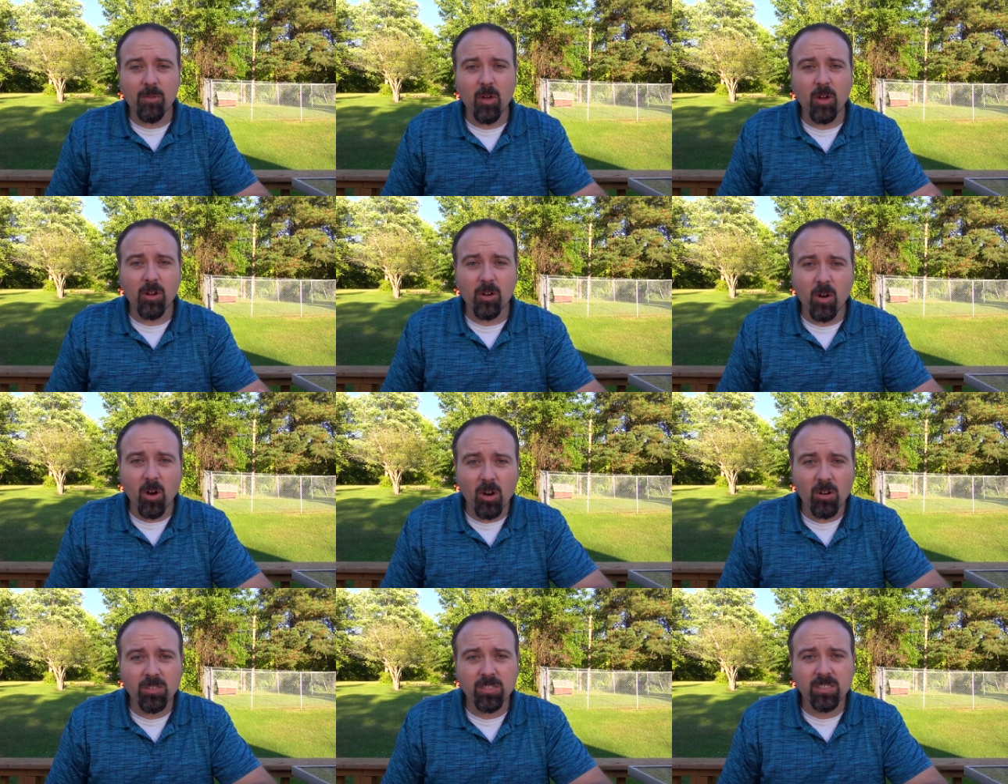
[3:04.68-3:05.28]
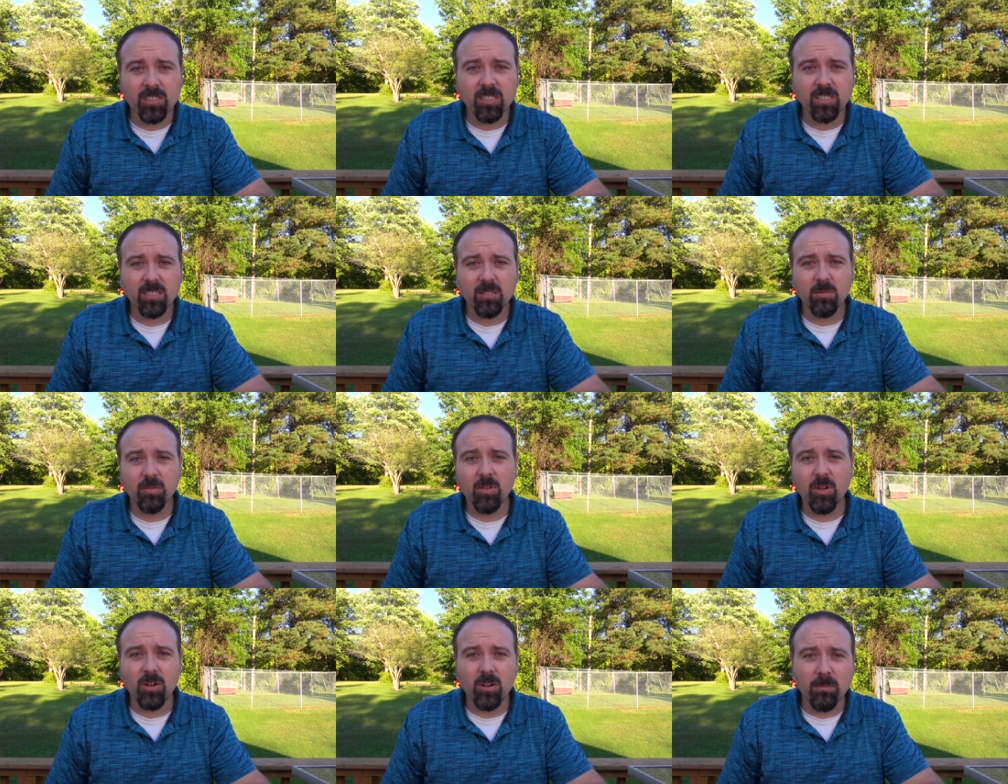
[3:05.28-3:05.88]
with all your heart,
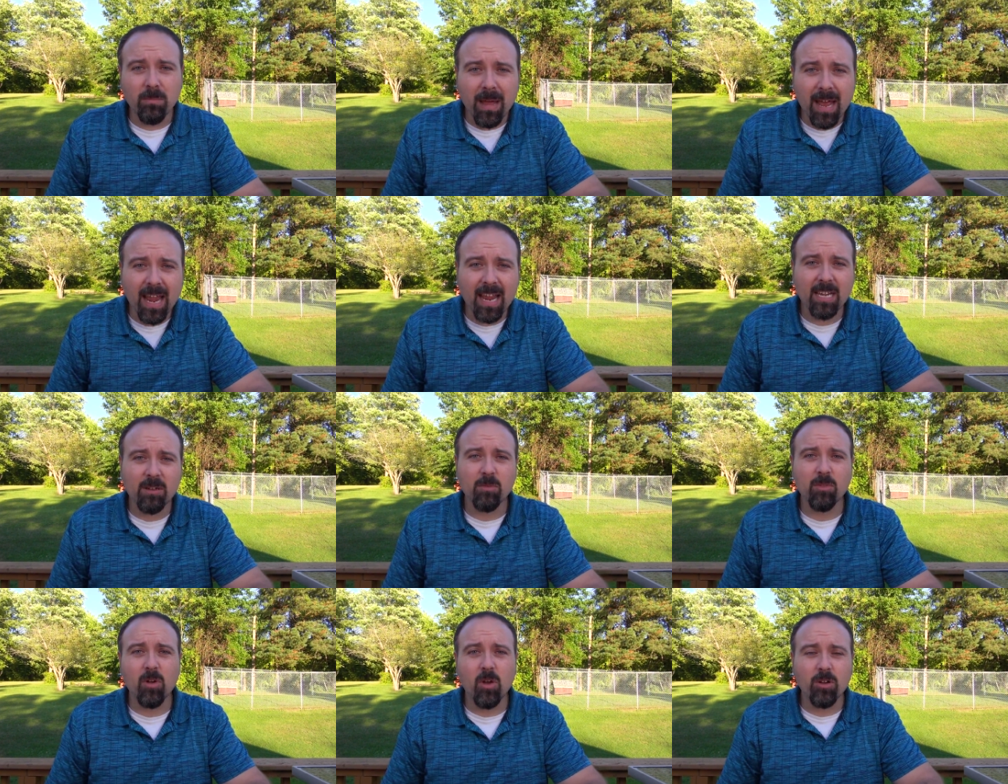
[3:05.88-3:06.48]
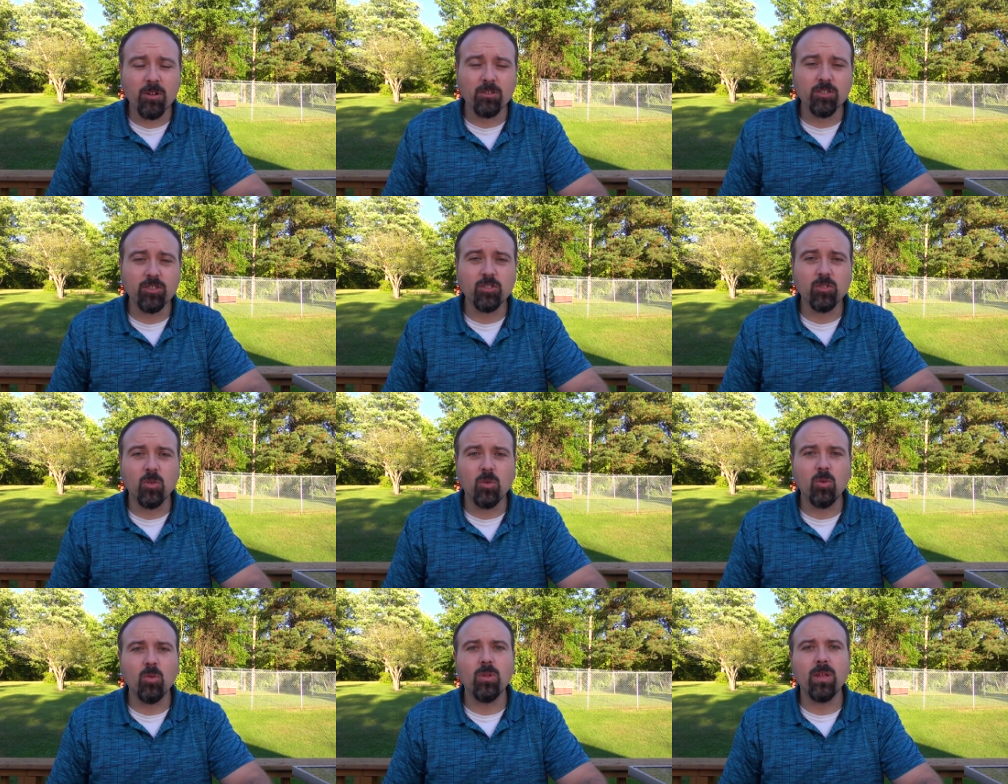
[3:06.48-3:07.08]
with all your mind, with all your
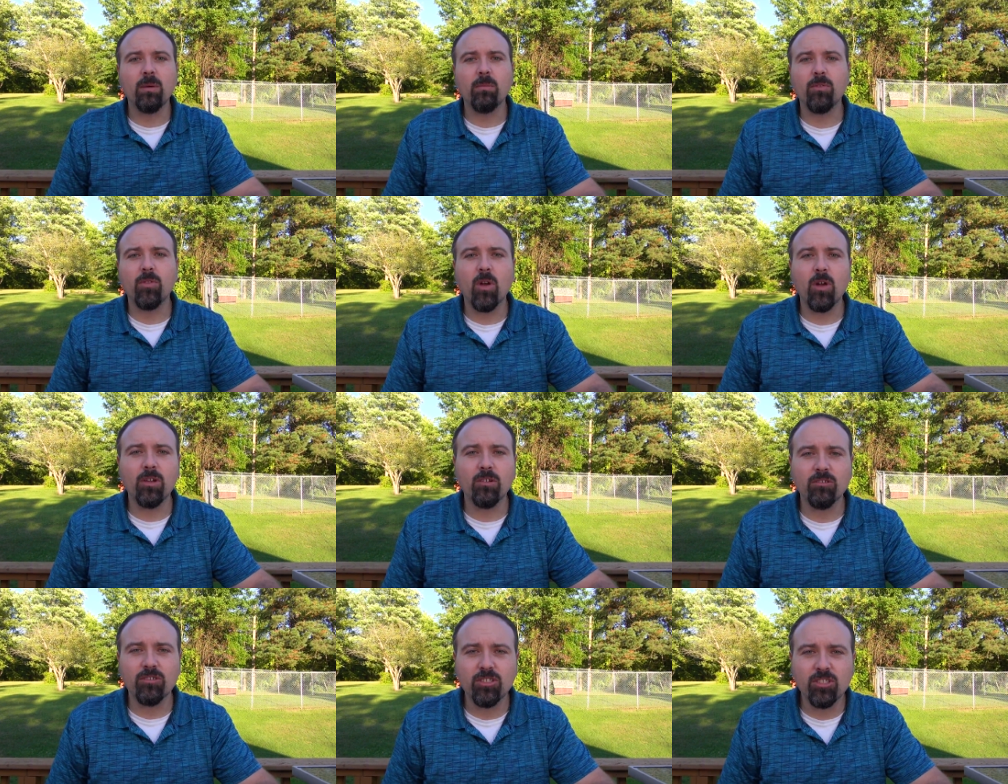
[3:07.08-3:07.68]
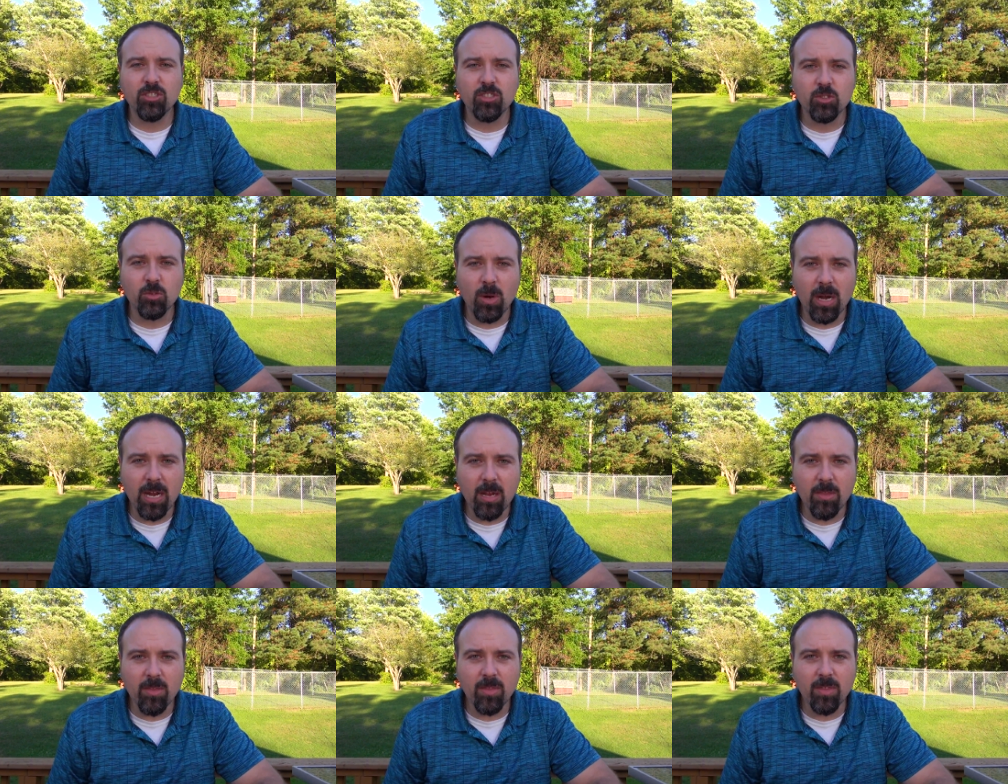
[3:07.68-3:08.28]
soul, and with all your
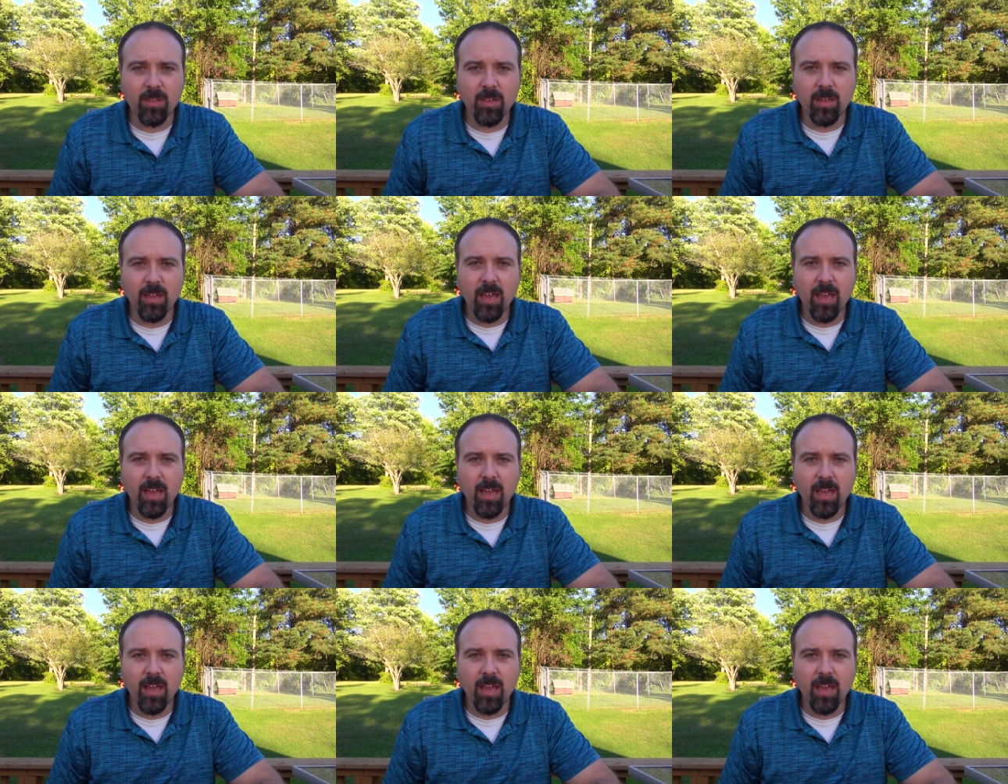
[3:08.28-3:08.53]
strength.